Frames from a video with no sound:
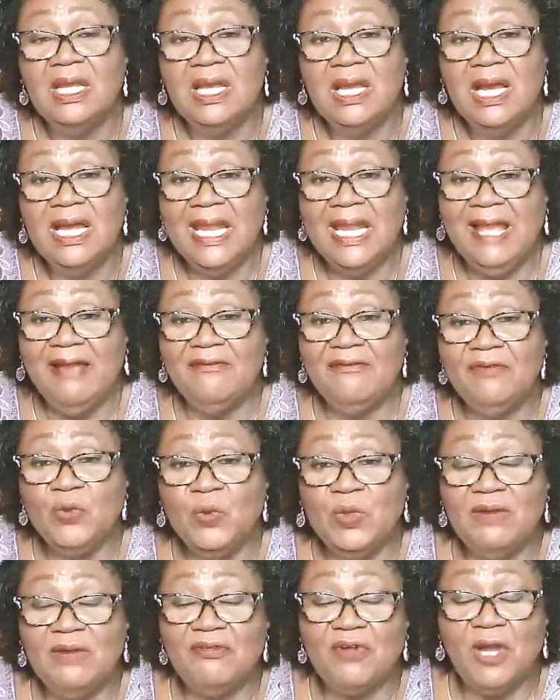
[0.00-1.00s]
And I have
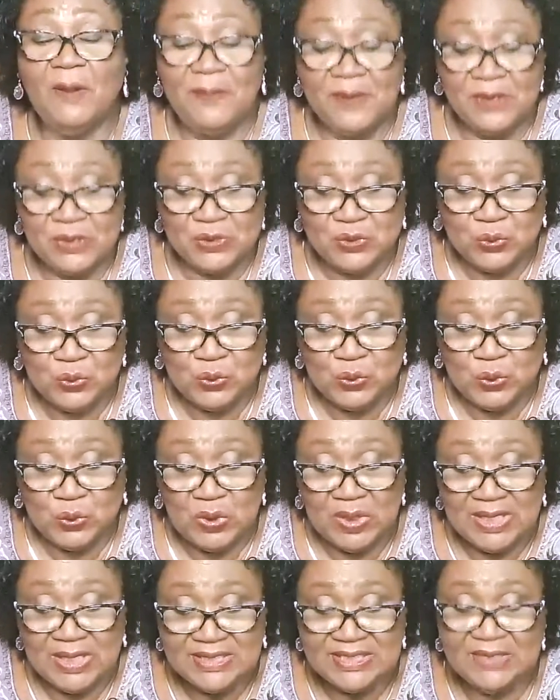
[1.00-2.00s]
known of couples who
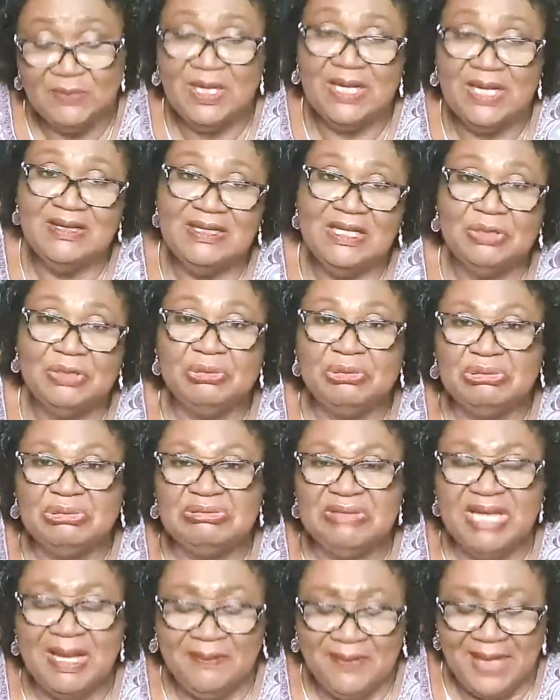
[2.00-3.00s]
say, well, you know,
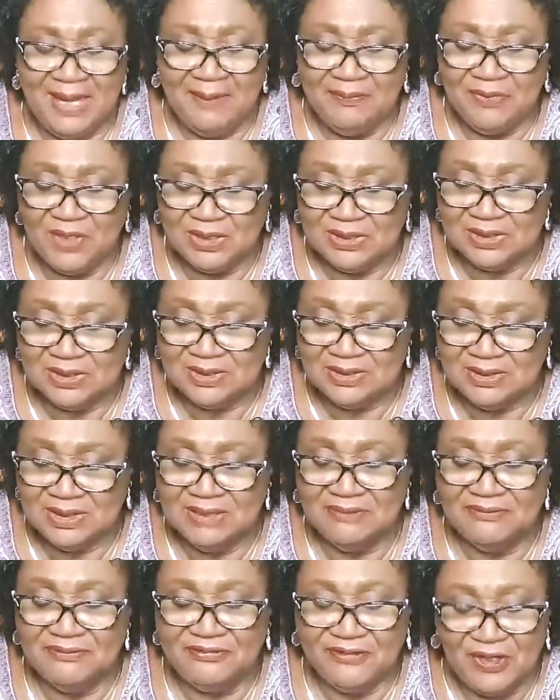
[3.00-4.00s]
I'm, I'm not
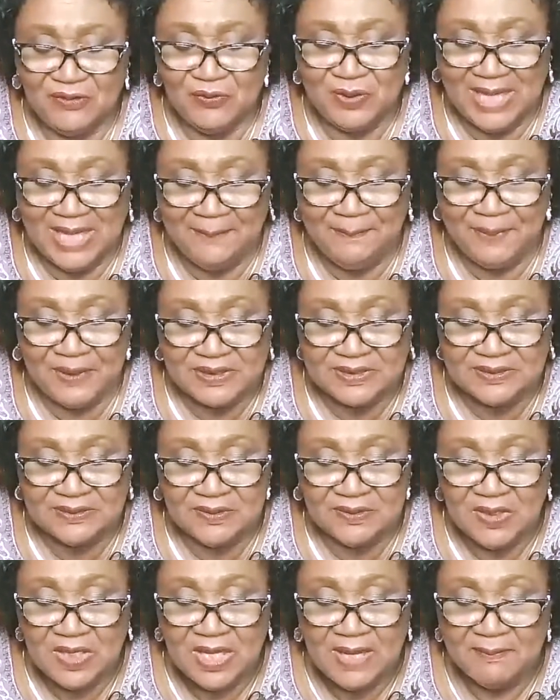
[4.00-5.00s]
involved with that
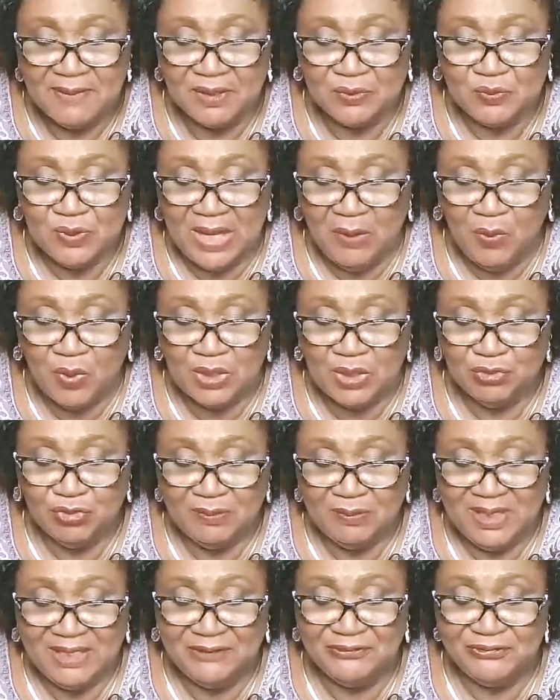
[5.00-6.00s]
person, but I want to
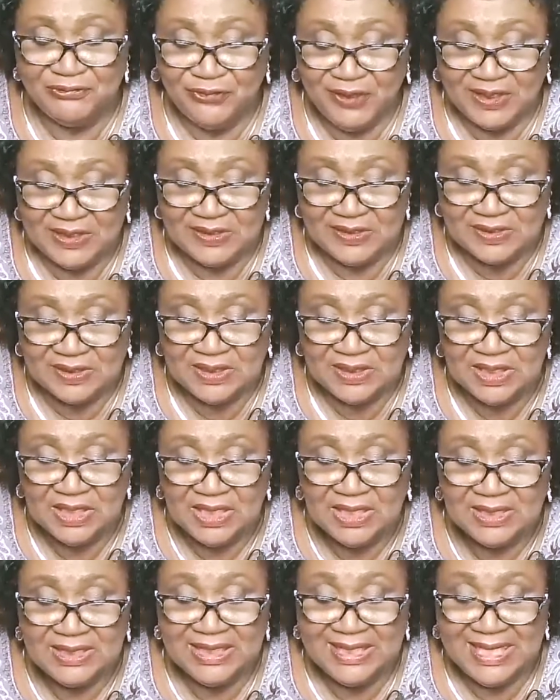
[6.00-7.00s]
remain friends.
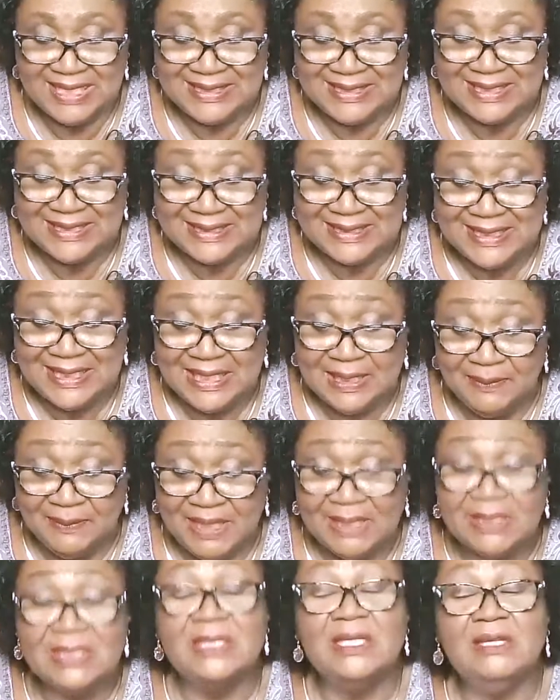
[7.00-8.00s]
Then that's a
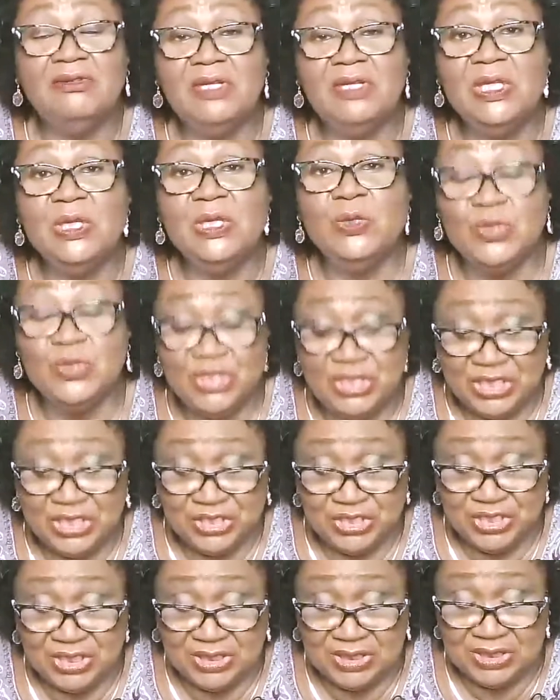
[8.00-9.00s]
stalemate in the
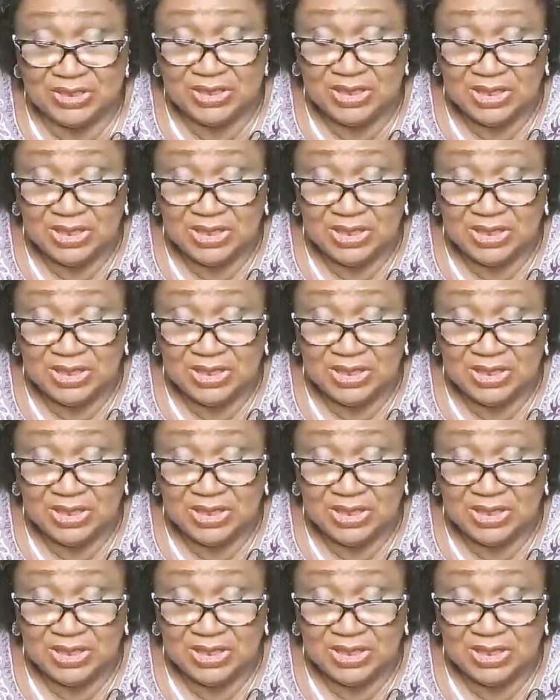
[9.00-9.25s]
negotiations.